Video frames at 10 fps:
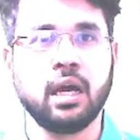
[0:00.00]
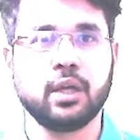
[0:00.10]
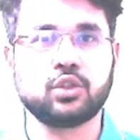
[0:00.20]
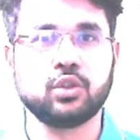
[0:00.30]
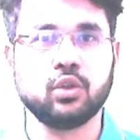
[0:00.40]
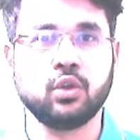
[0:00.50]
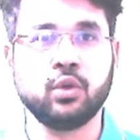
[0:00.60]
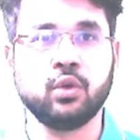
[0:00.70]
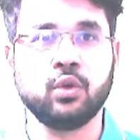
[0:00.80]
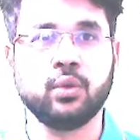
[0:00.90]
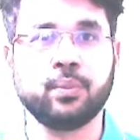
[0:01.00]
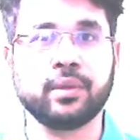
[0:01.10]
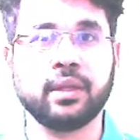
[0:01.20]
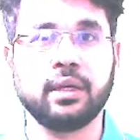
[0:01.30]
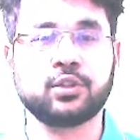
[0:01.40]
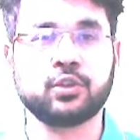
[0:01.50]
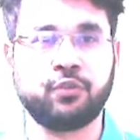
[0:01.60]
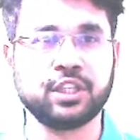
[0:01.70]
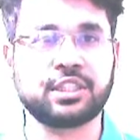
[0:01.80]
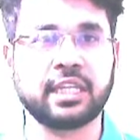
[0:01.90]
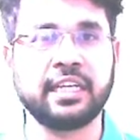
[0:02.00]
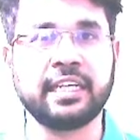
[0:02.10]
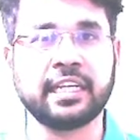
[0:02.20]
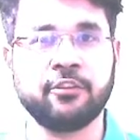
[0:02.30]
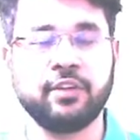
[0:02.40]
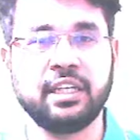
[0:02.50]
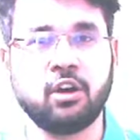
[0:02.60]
So first study technique we